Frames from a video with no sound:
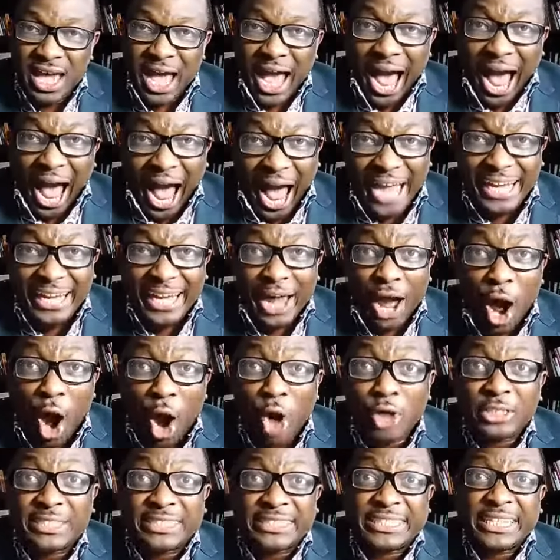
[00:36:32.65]
And
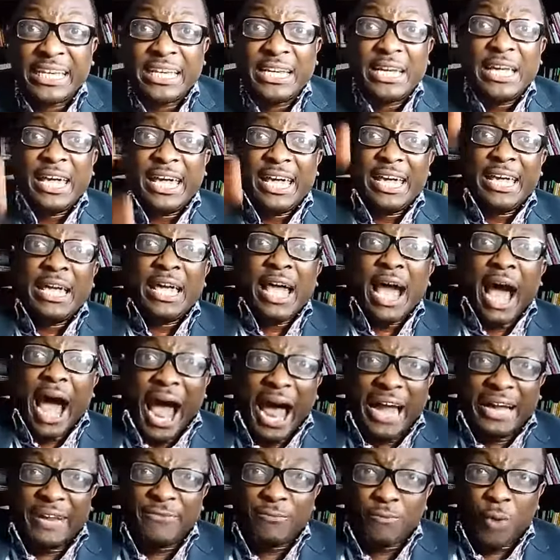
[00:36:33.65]

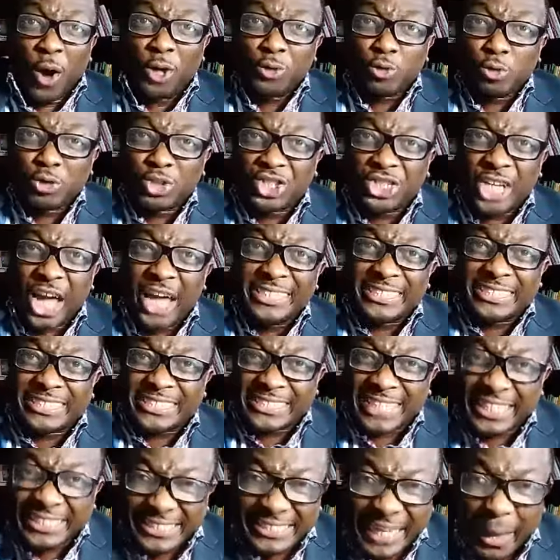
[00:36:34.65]
if we want to change
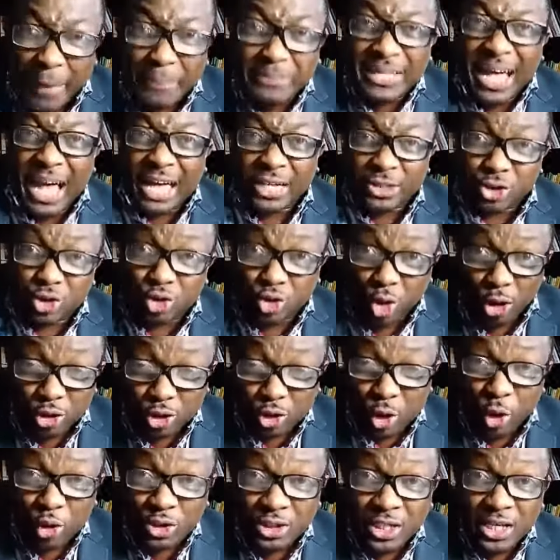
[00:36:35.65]
systems and
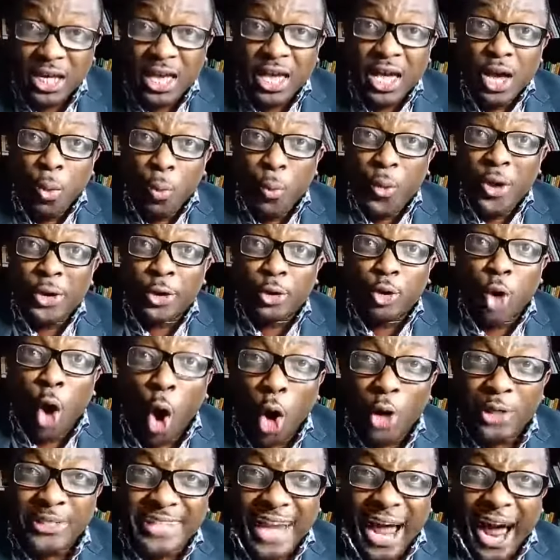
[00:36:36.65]
structures, we
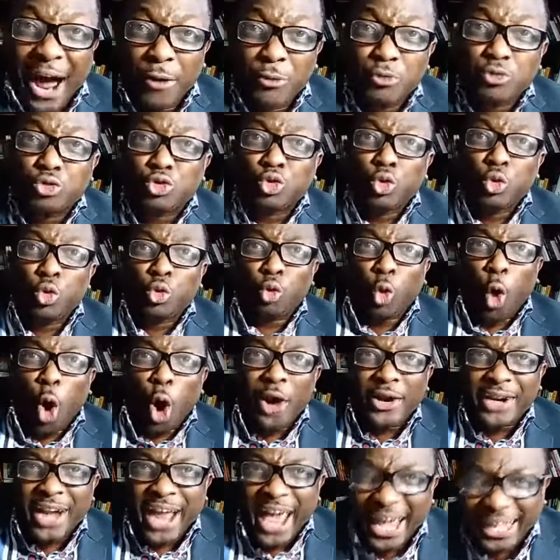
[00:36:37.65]
go down to
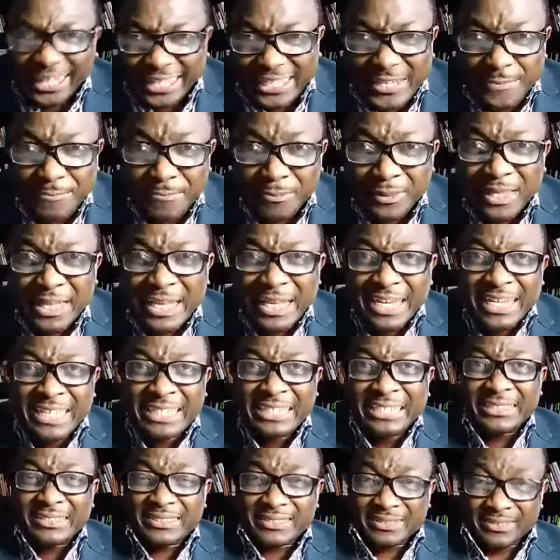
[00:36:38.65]
correct
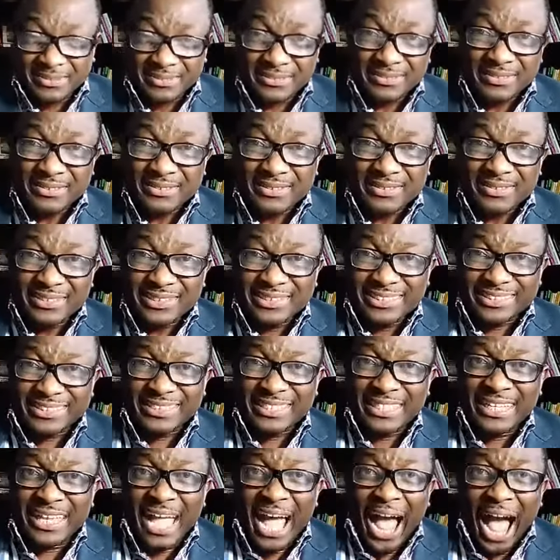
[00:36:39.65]

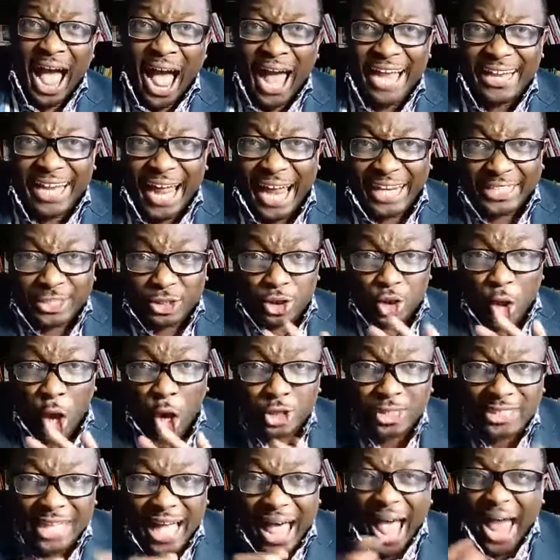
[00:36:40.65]
and
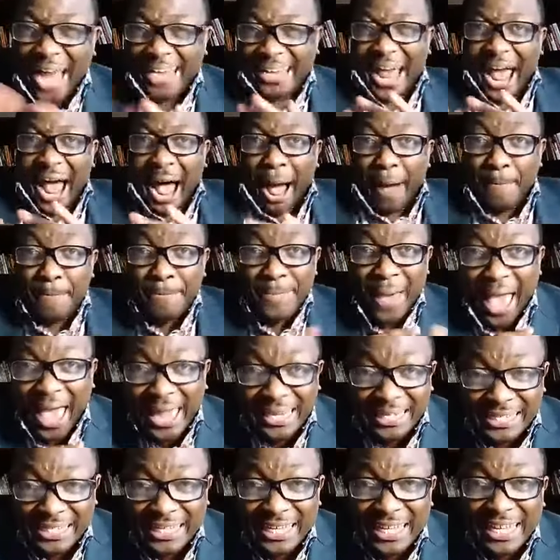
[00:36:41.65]
adjust and
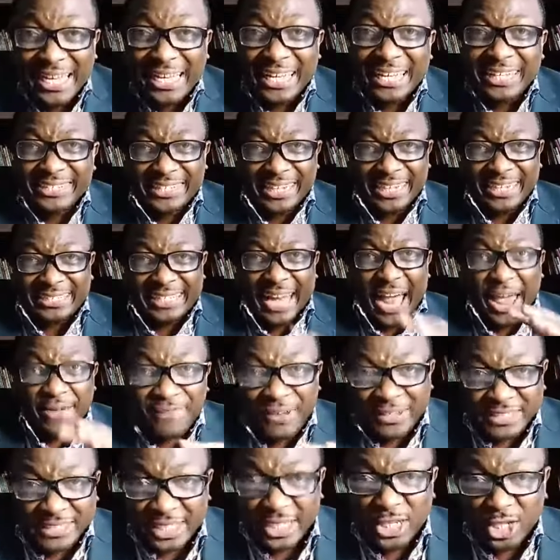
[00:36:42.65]
amend the
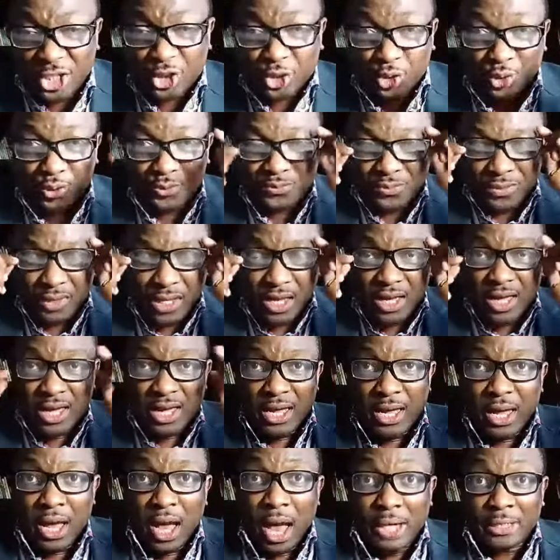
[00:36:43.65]
diversity issue.
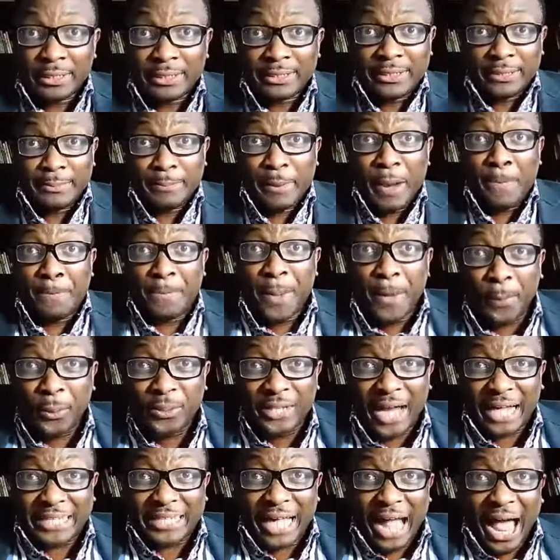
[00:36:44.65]
The people
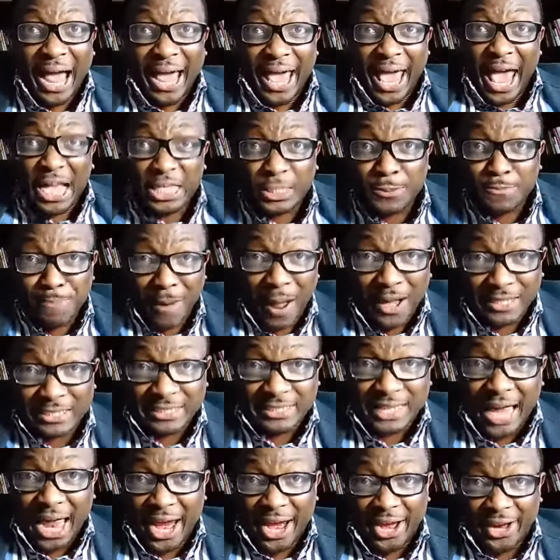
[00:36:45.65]
that are experts in
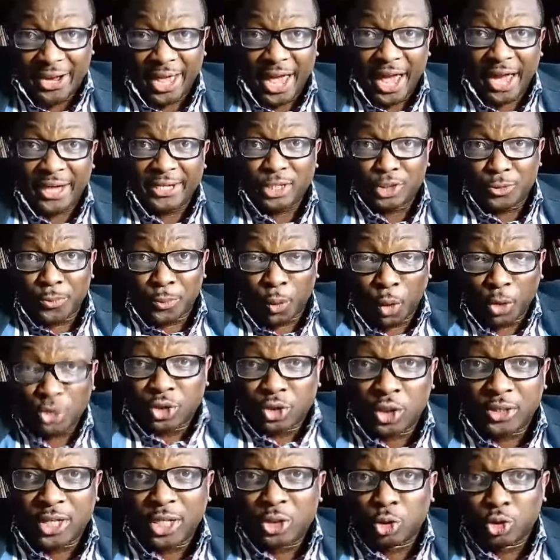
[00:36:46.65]
that area, they should be
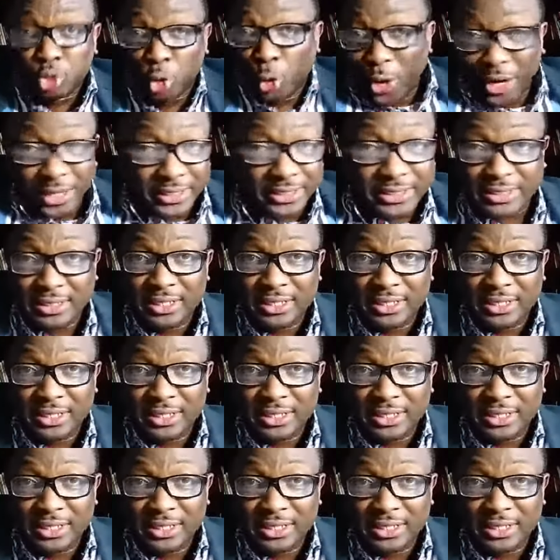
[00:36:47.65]
consulted to do it.